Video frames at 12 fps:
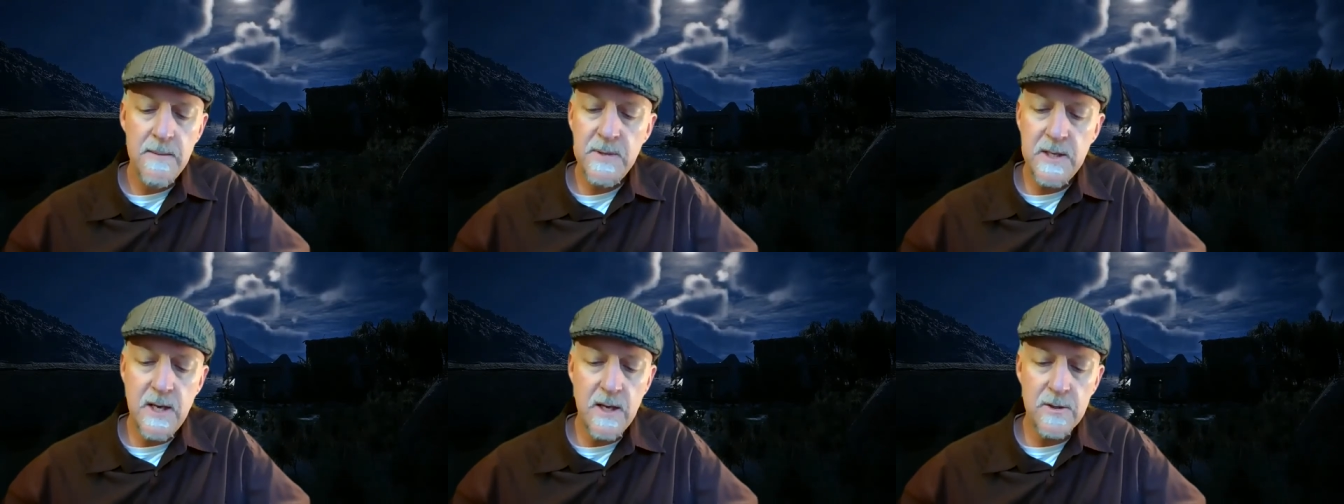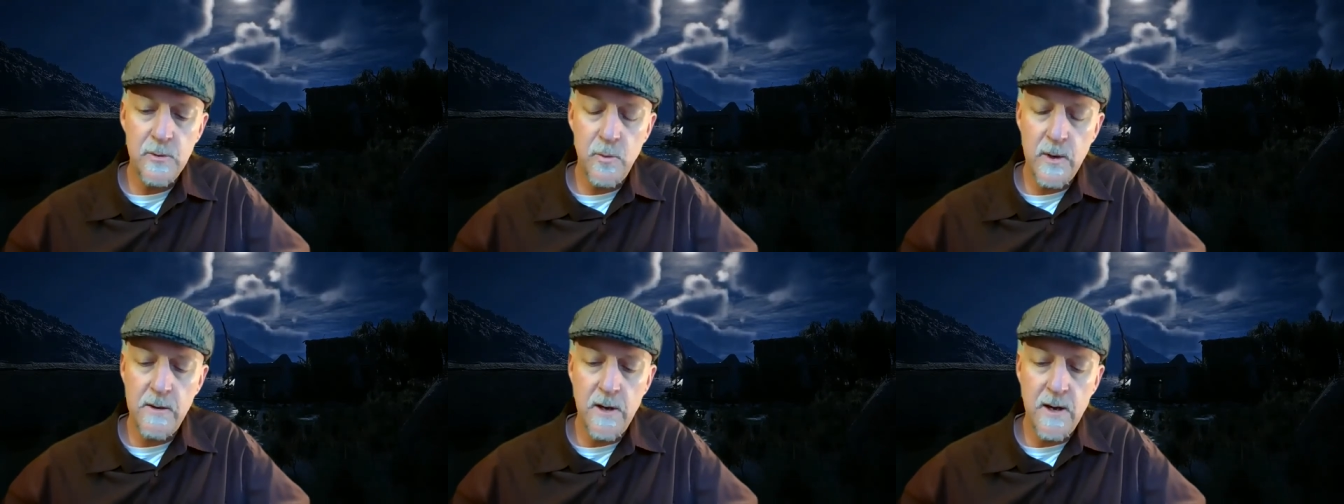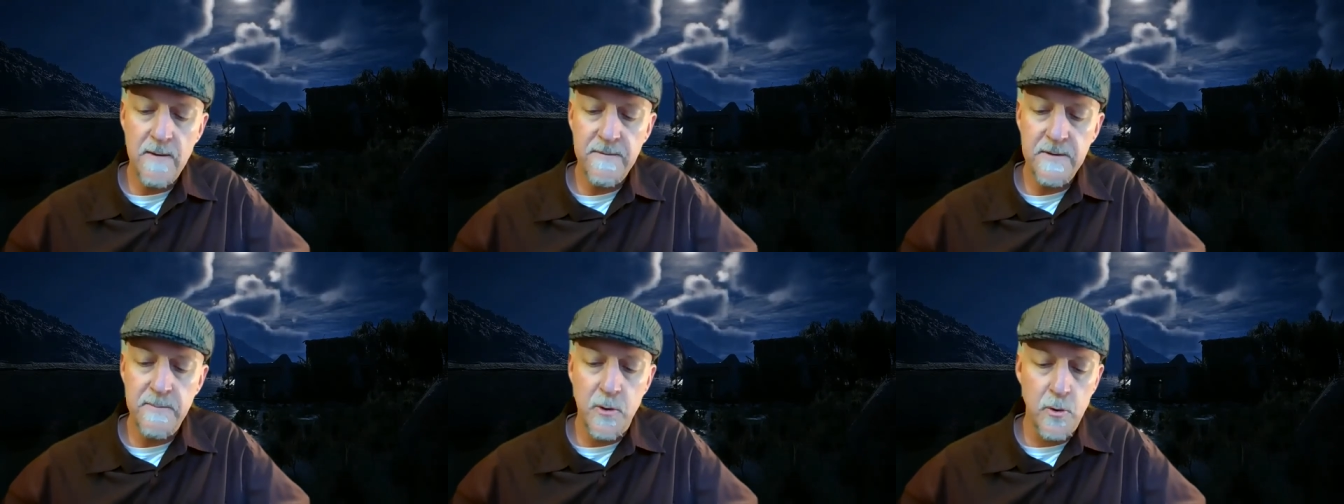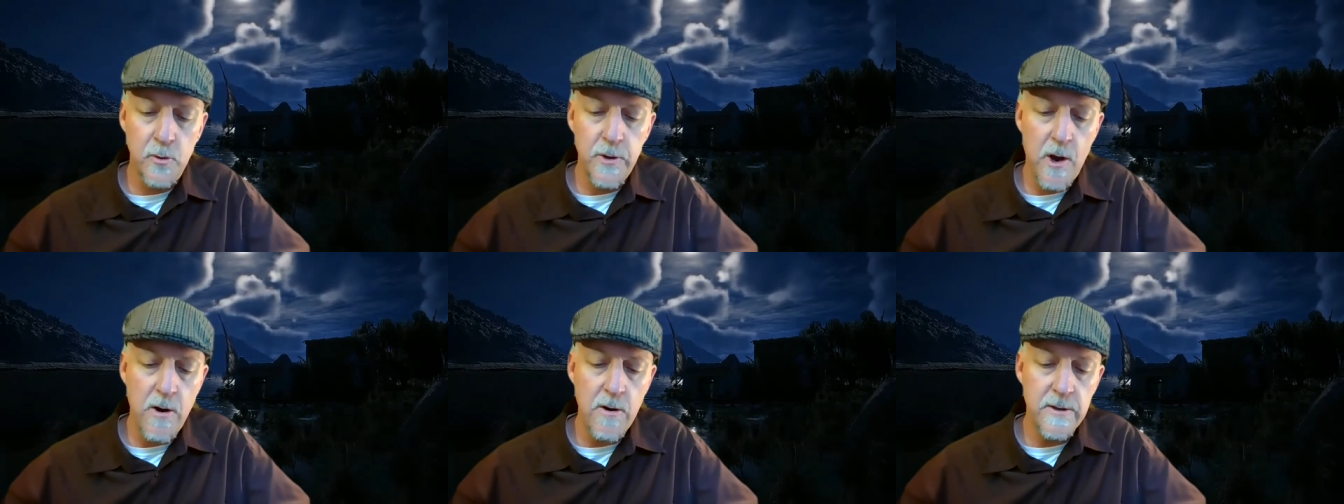began to wear off. He pulled
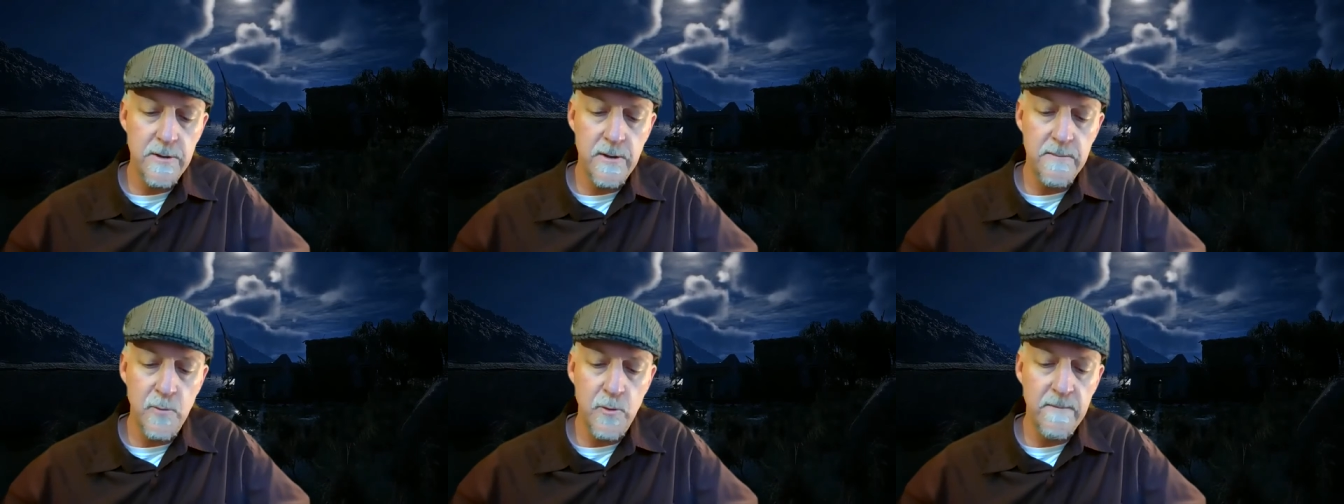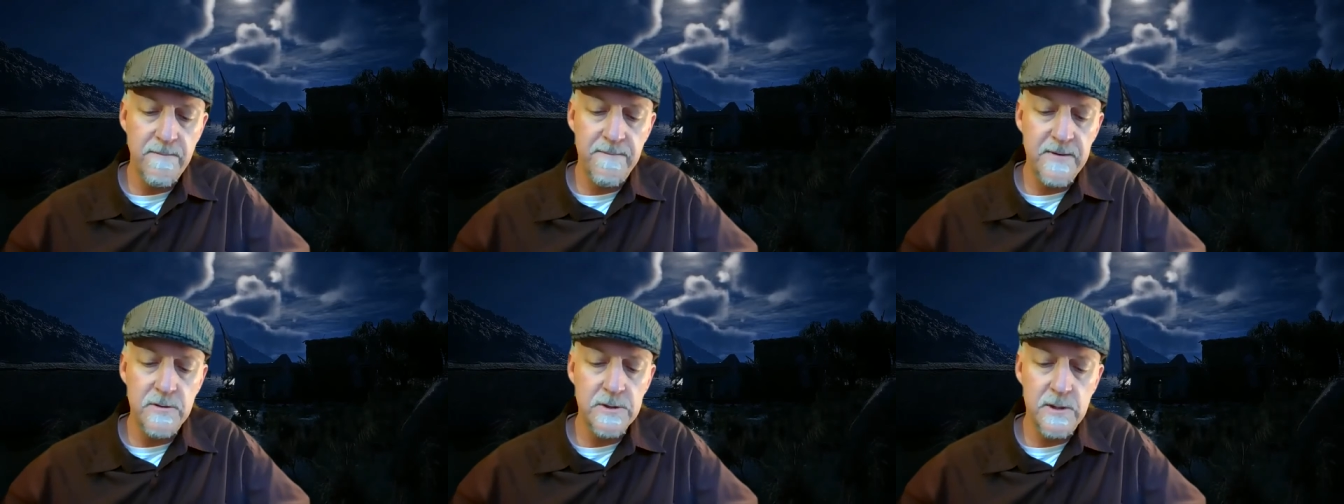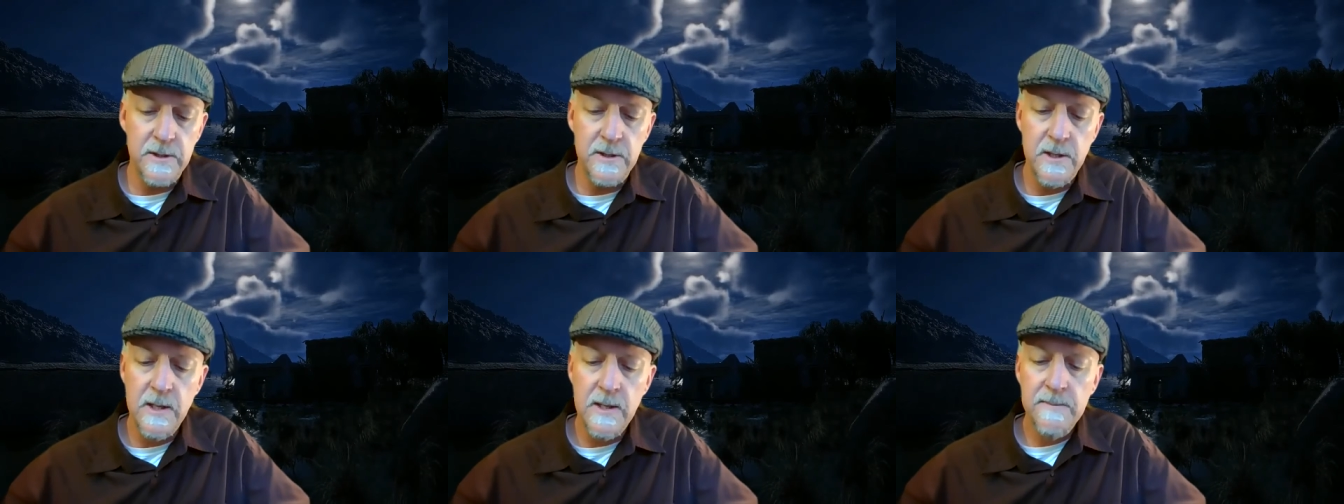harder and more fiercely,